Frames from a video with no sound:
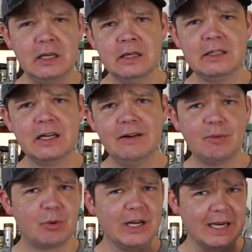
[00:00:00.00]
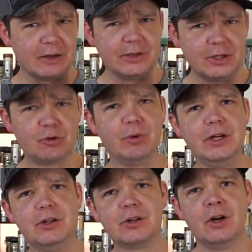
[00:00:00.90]
And they give a pretty healthy
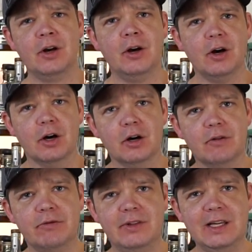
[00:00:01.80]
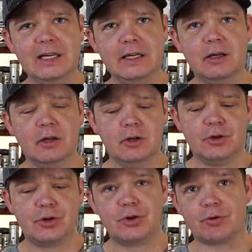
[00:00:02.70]
squeeze of the
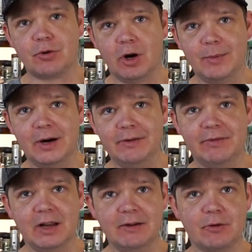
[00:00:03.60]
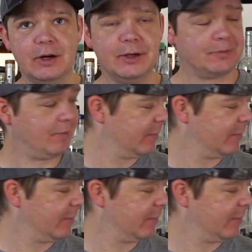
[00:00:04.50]
strawberry flavoring